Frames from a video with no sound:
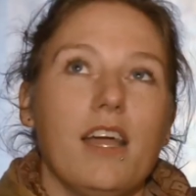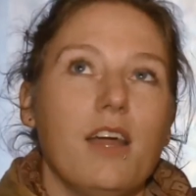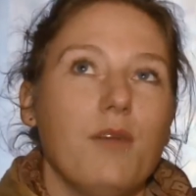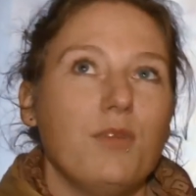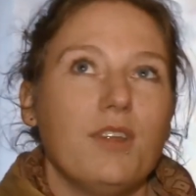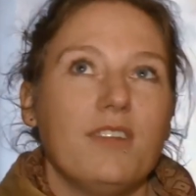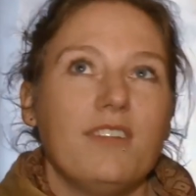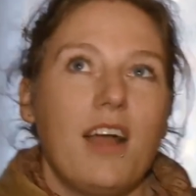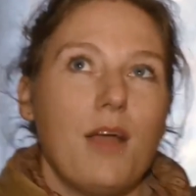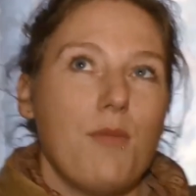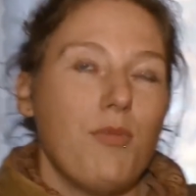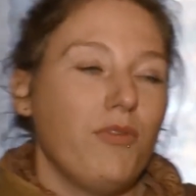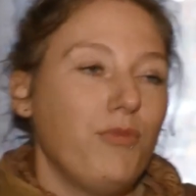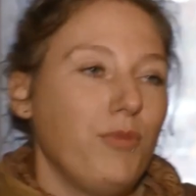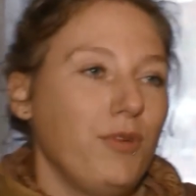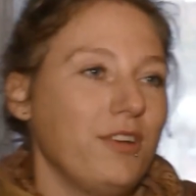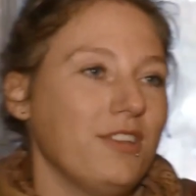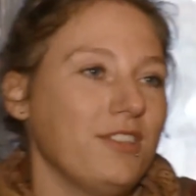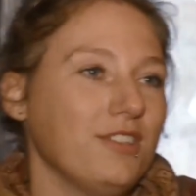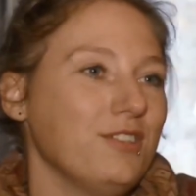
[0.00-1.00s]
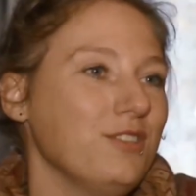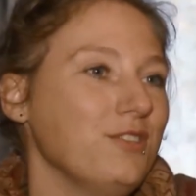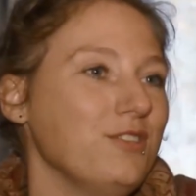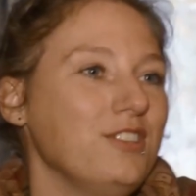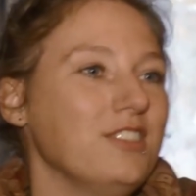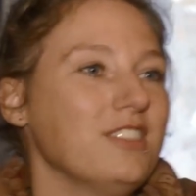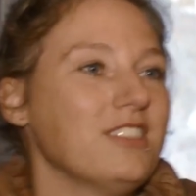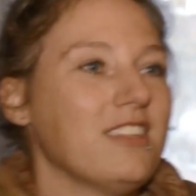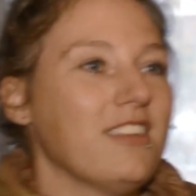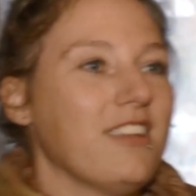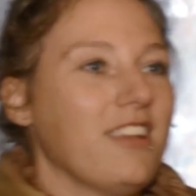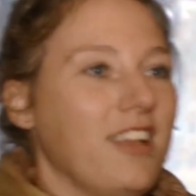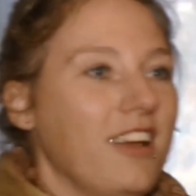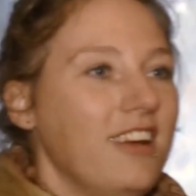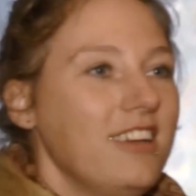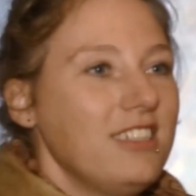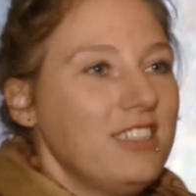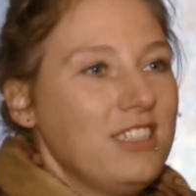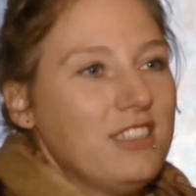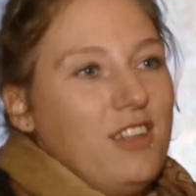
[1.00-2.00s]
I am the type of person who just
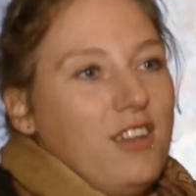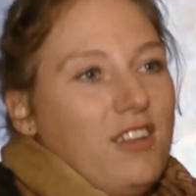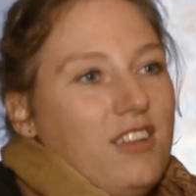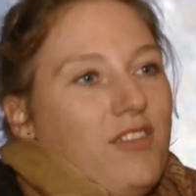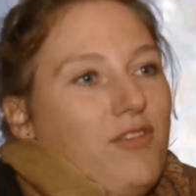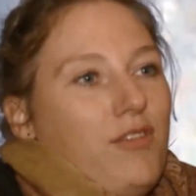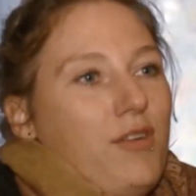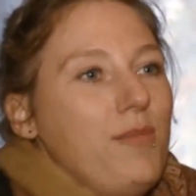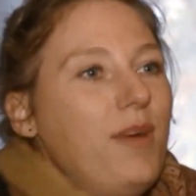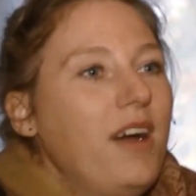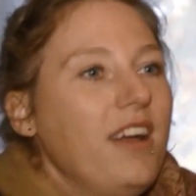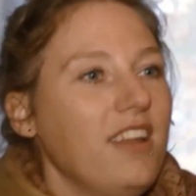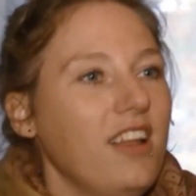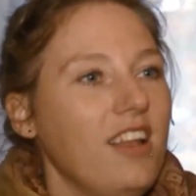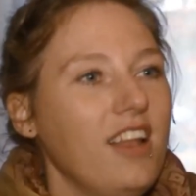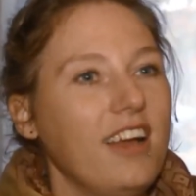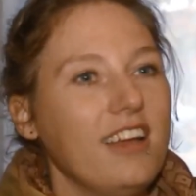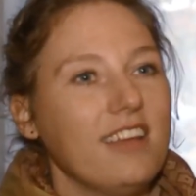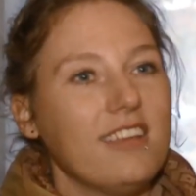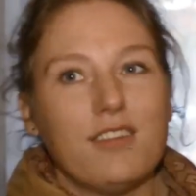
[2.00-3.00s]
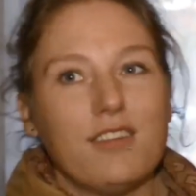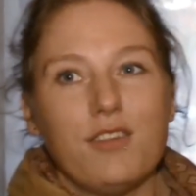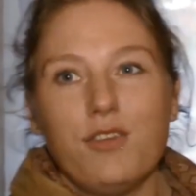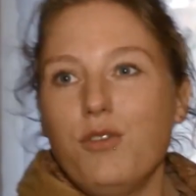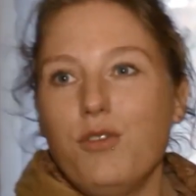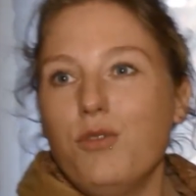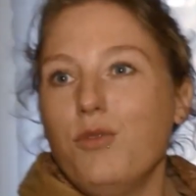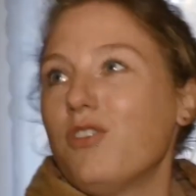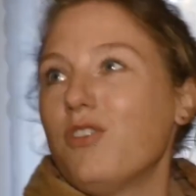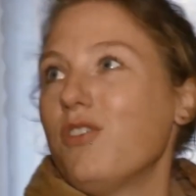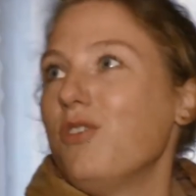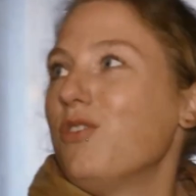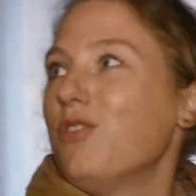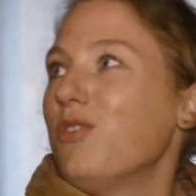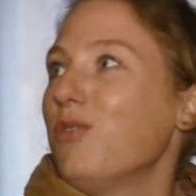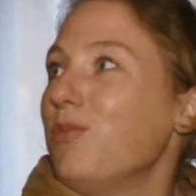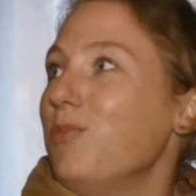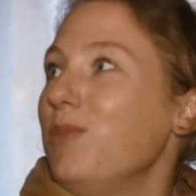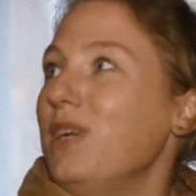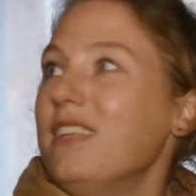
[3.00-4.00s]
likes it. Not everybody likes to
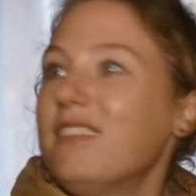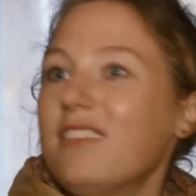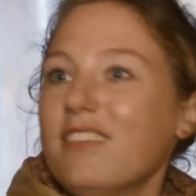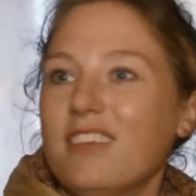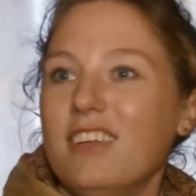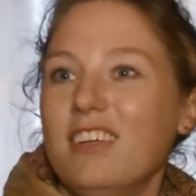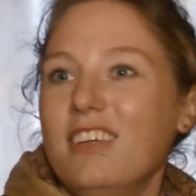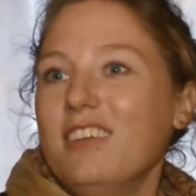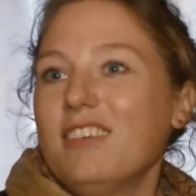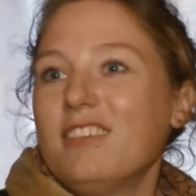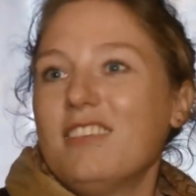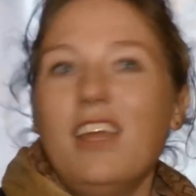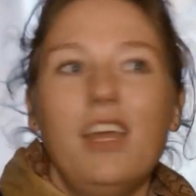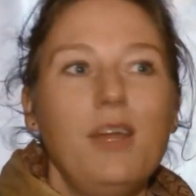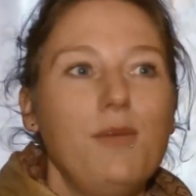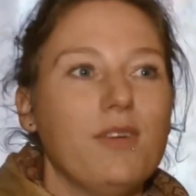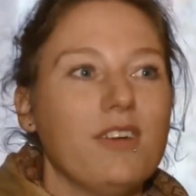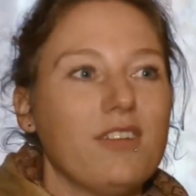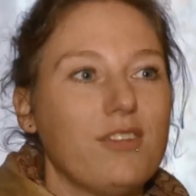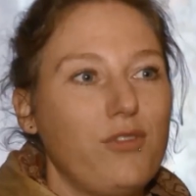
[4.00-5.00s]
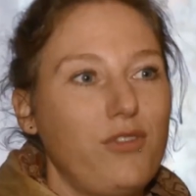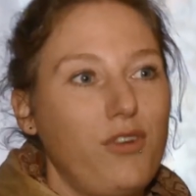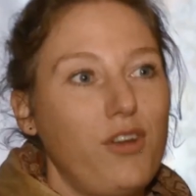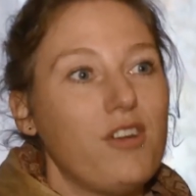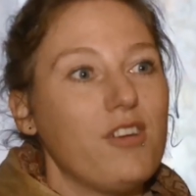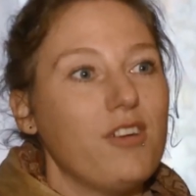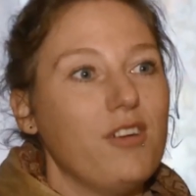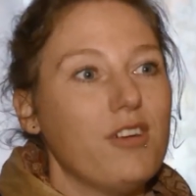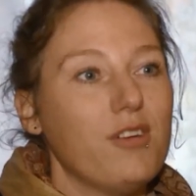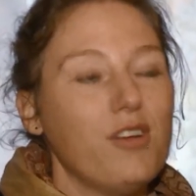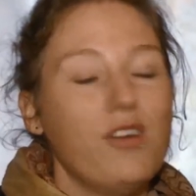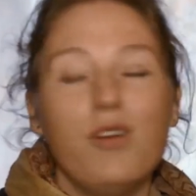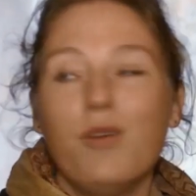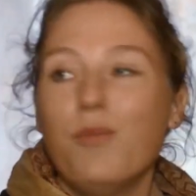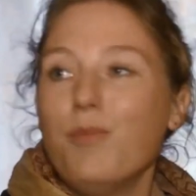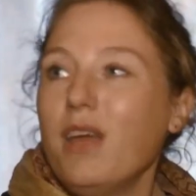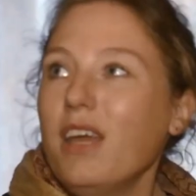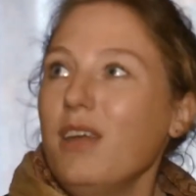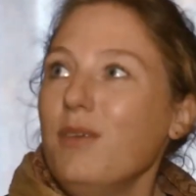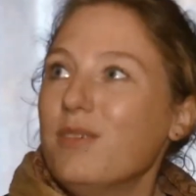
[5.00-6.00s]
meet his neighbors or
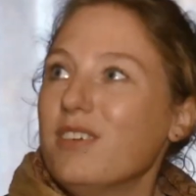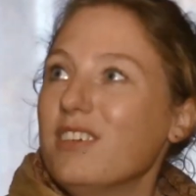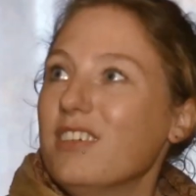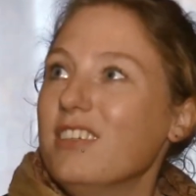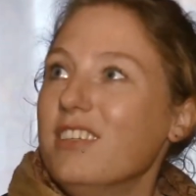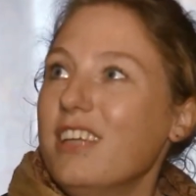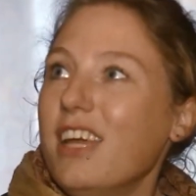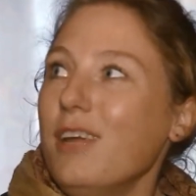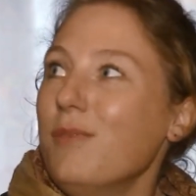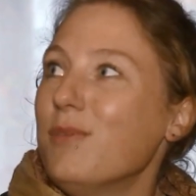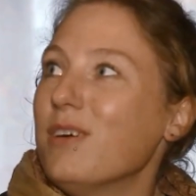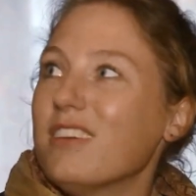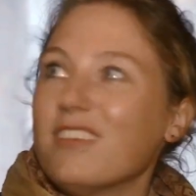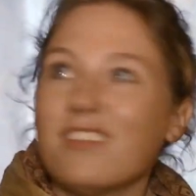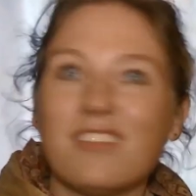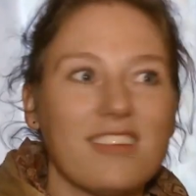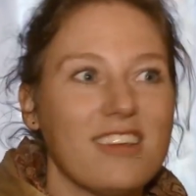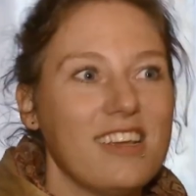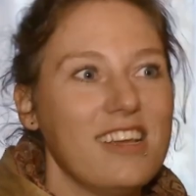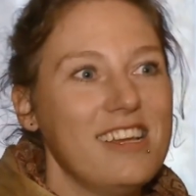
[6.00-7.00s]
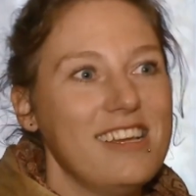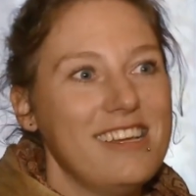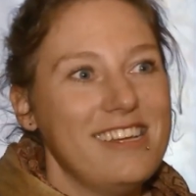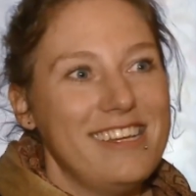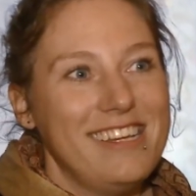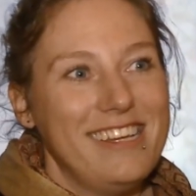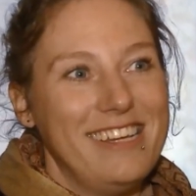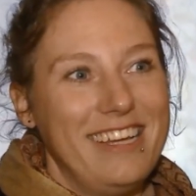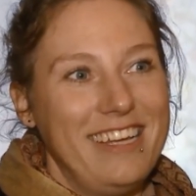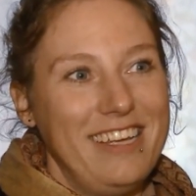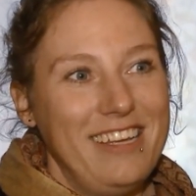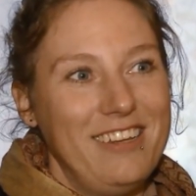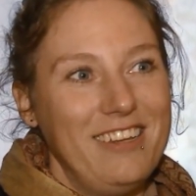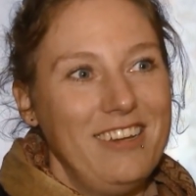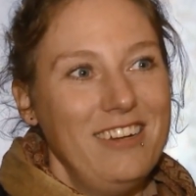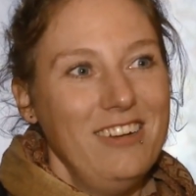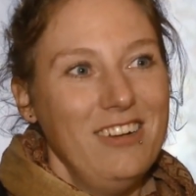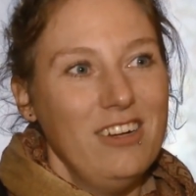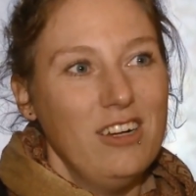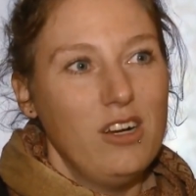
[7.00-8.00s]
her neighbors,
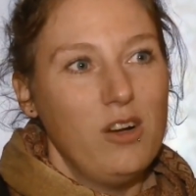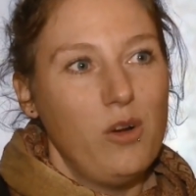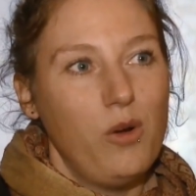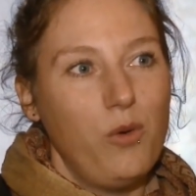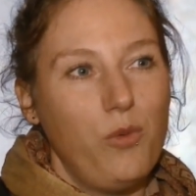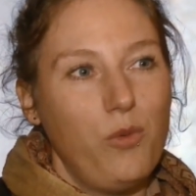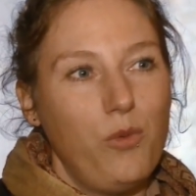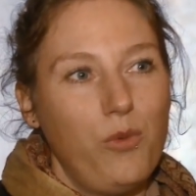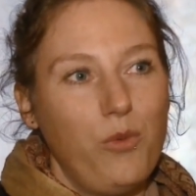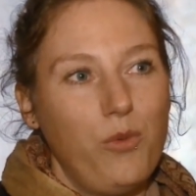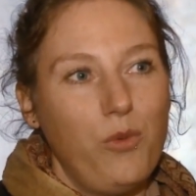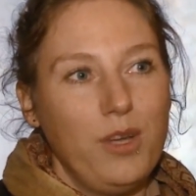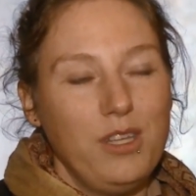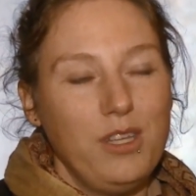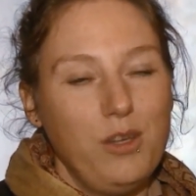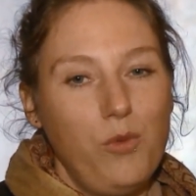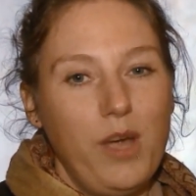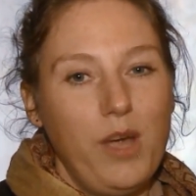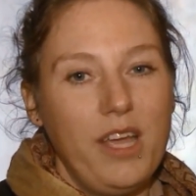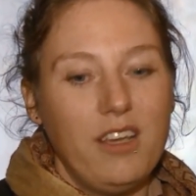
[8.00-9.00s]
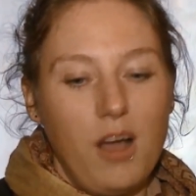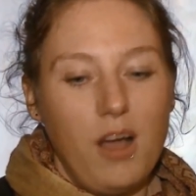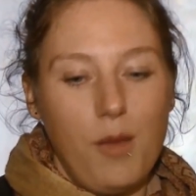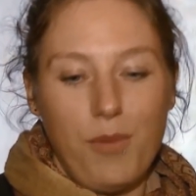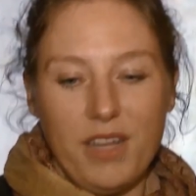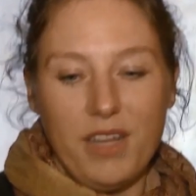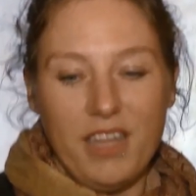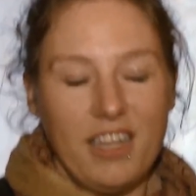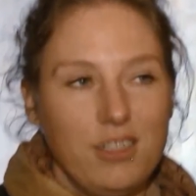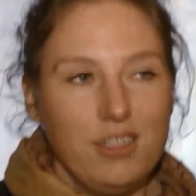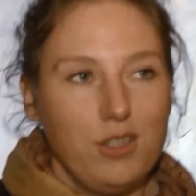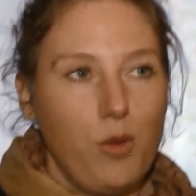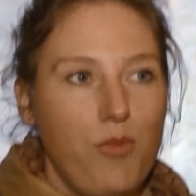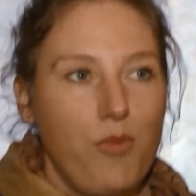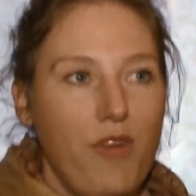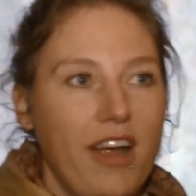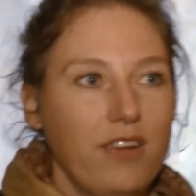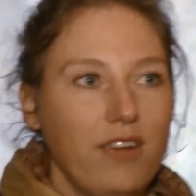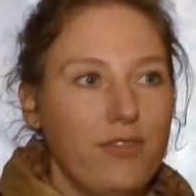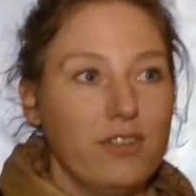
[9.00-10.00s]
you know? When you wake up and
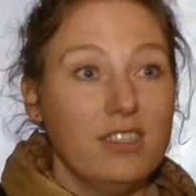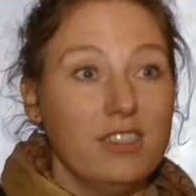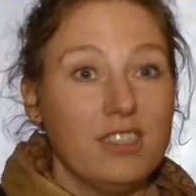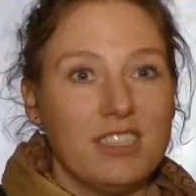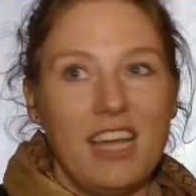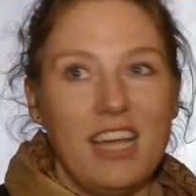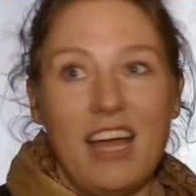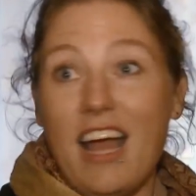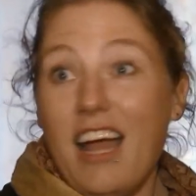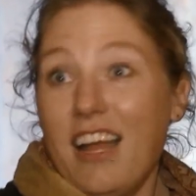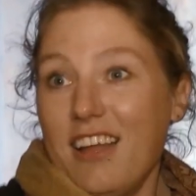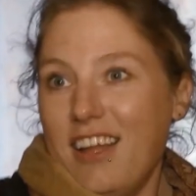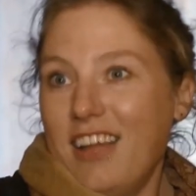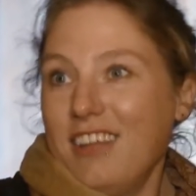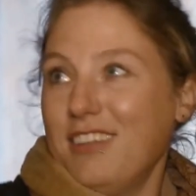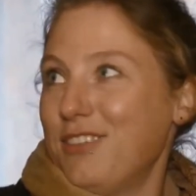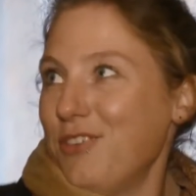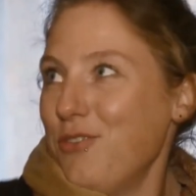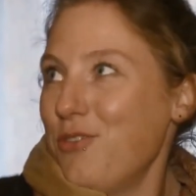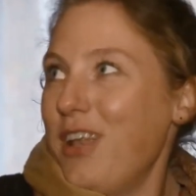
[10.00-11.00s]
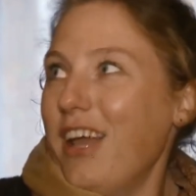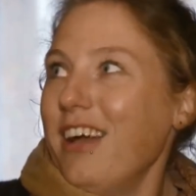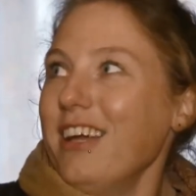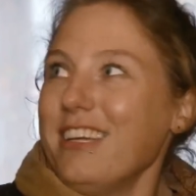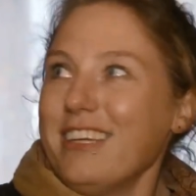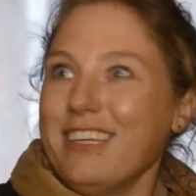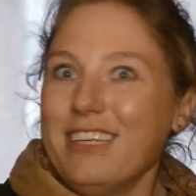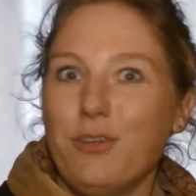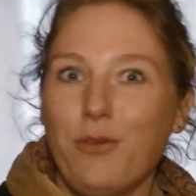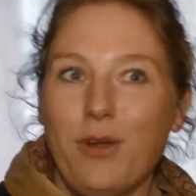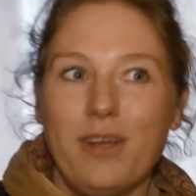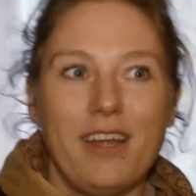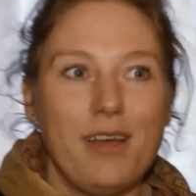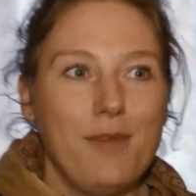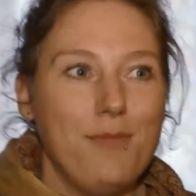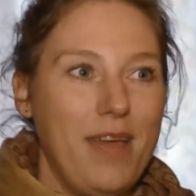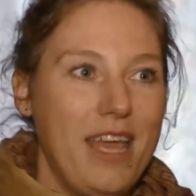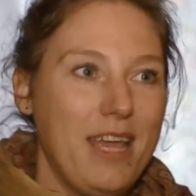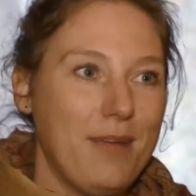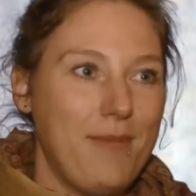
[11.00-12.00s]
get your breakfast, I do like it
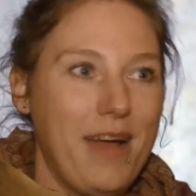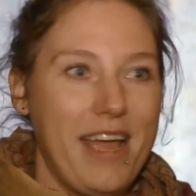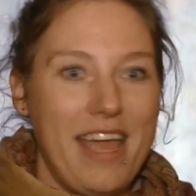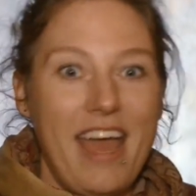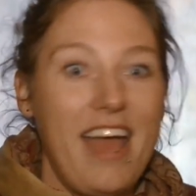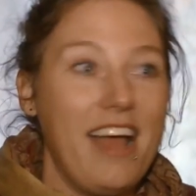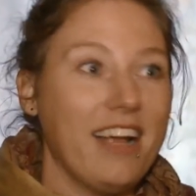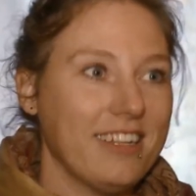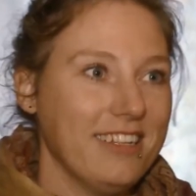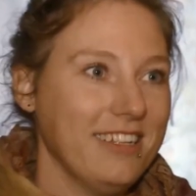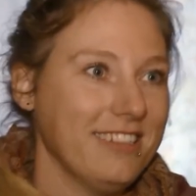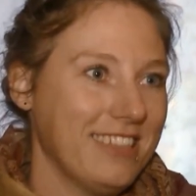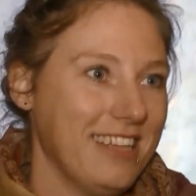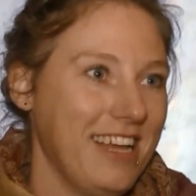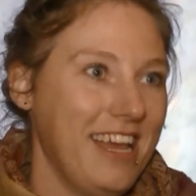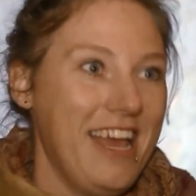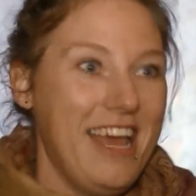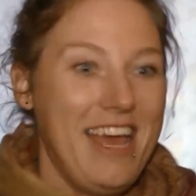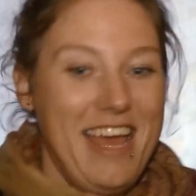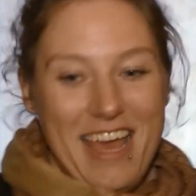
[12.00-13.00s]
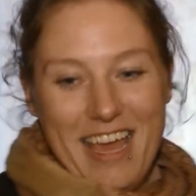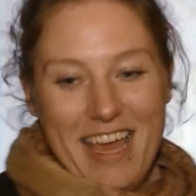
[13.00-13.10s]
when I bake my egg.